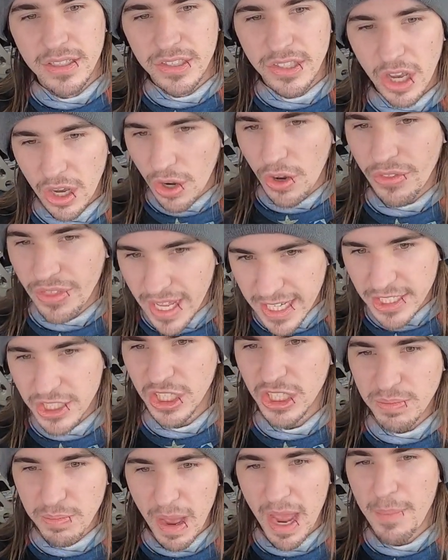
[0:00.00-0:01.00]
So that's
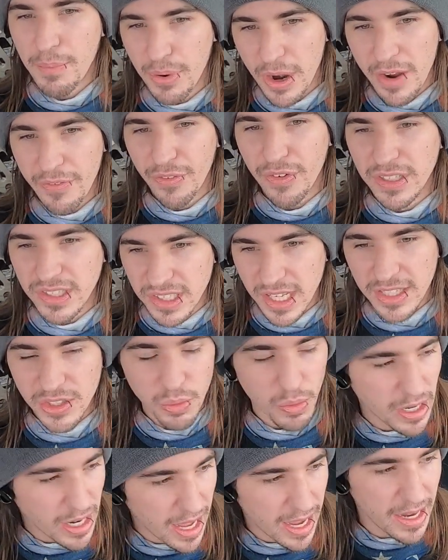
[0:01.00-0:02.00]
just my preference. That's
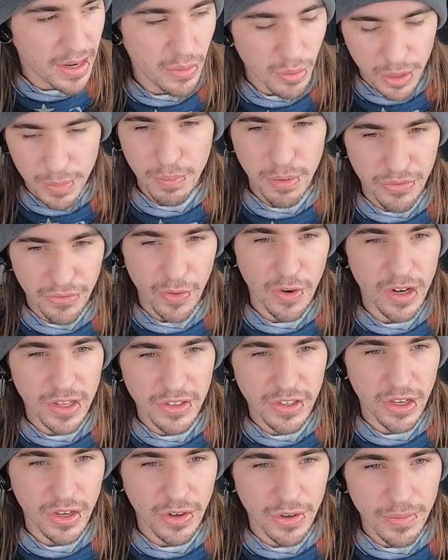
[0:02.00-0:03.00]
what I would prefer
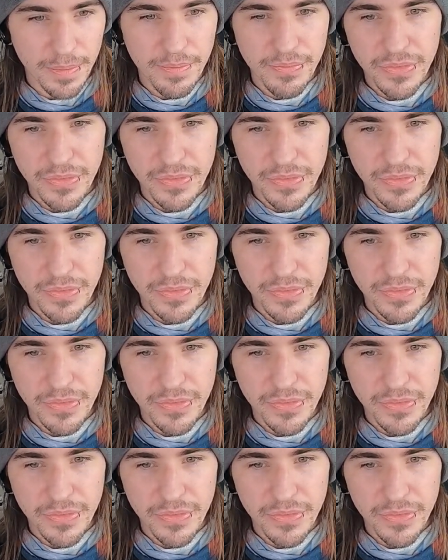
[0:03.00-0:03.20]
to do.